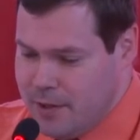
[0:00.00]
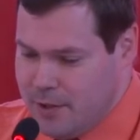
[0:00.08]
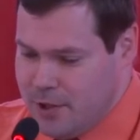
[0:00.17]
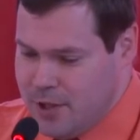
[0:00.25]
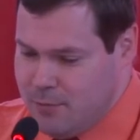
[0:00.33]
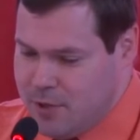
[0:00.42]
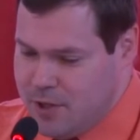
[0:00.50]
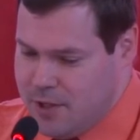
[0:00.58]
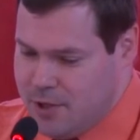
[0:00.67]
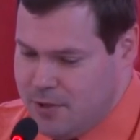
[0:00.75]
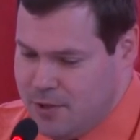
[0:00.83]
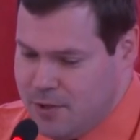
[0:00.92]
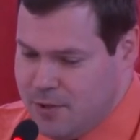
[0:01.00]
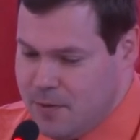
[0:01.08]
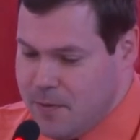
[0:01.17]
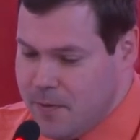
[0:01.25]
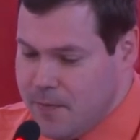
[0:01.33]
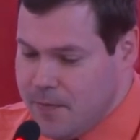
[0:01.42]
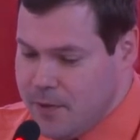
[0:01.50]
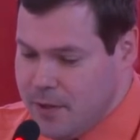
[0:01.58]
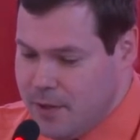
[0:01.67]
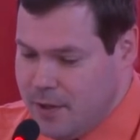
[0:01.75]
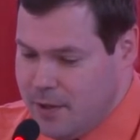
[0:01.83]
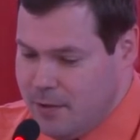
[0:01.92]
Jam Sessions.
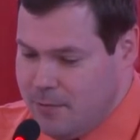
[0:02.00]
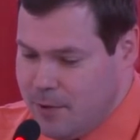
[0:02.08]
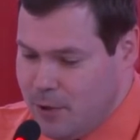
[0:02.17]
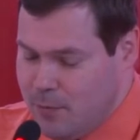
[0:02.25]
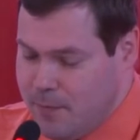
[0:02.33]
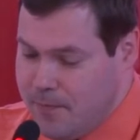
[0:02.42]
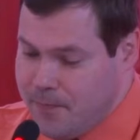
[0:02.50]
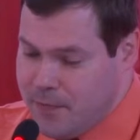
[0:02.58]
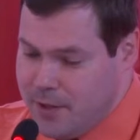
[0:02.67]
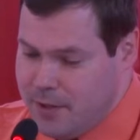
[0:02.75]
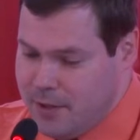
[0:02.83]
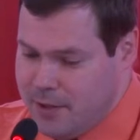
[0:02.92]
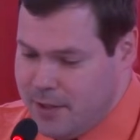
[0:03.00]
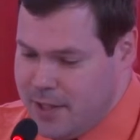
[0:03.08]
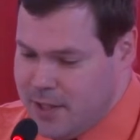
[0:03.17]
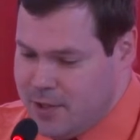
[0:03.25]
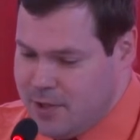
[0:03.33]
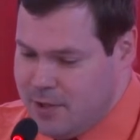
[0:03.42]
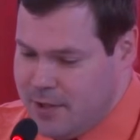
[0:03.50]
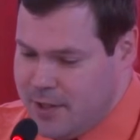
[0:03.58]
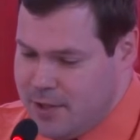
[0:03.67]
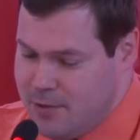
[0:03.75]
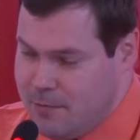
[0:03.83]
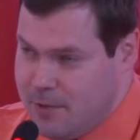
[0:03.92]
From
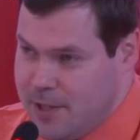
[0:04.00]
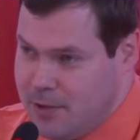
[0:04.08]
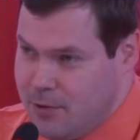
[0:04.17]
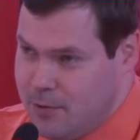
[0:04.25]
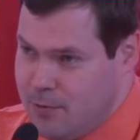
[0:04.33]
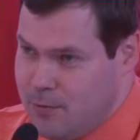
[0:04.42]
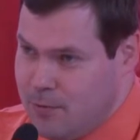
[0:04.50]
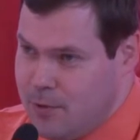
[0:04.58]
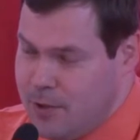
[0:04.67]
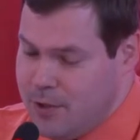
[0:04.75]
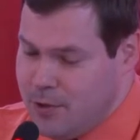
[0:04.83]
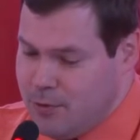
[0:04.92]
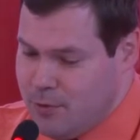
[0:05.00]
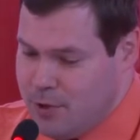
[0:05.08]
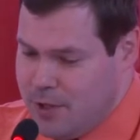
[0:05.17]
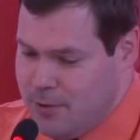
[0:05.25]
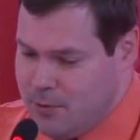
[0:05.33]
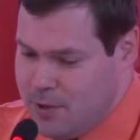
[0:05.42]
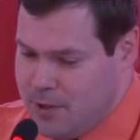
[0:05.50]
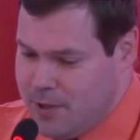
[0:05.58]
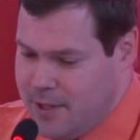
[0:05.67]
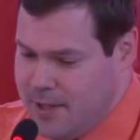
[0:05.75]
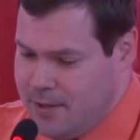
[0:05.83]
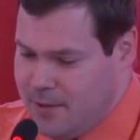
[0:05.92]
1991 to
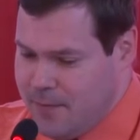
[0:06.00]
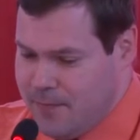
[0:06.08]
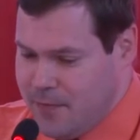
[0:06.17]
2008,